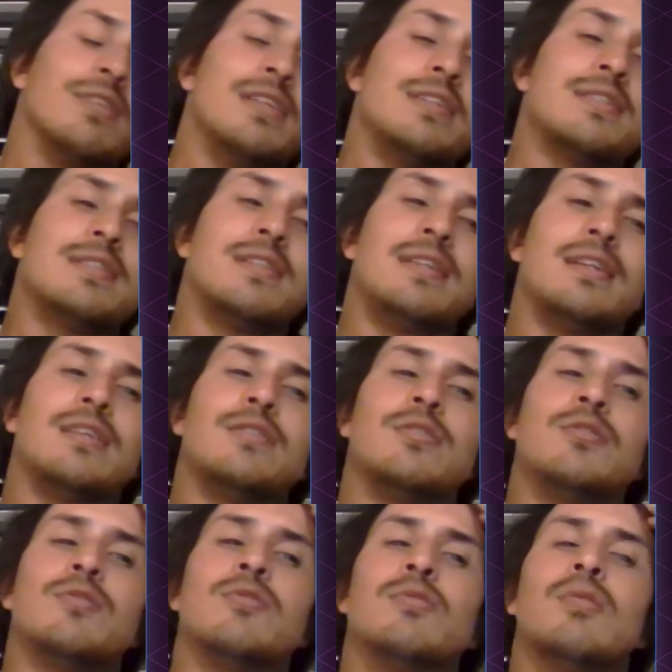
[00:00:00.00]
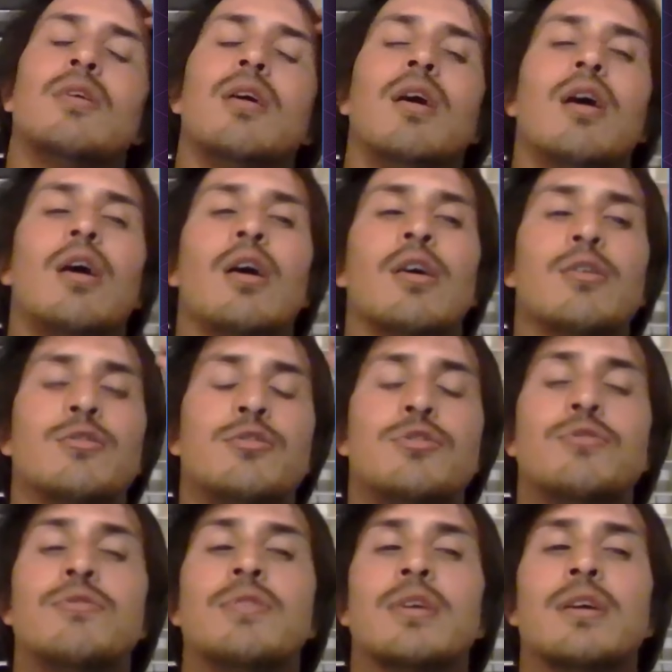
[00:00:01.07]
listening to
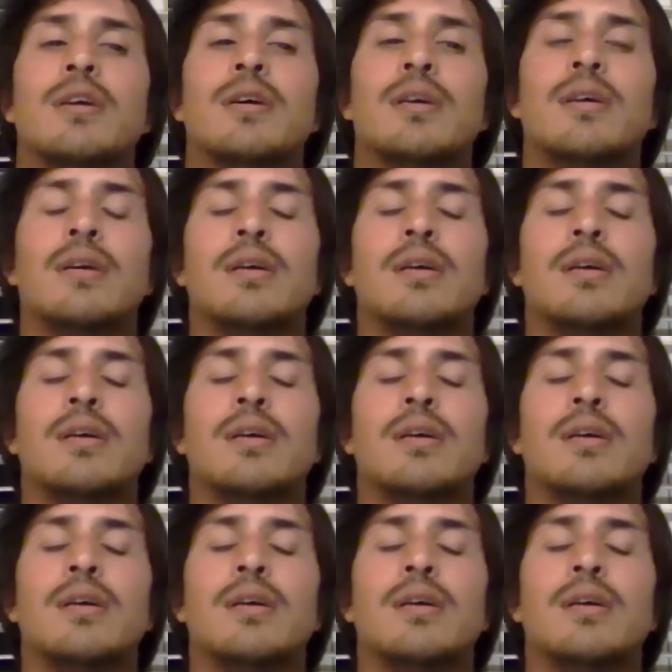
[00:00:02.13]
Arjuna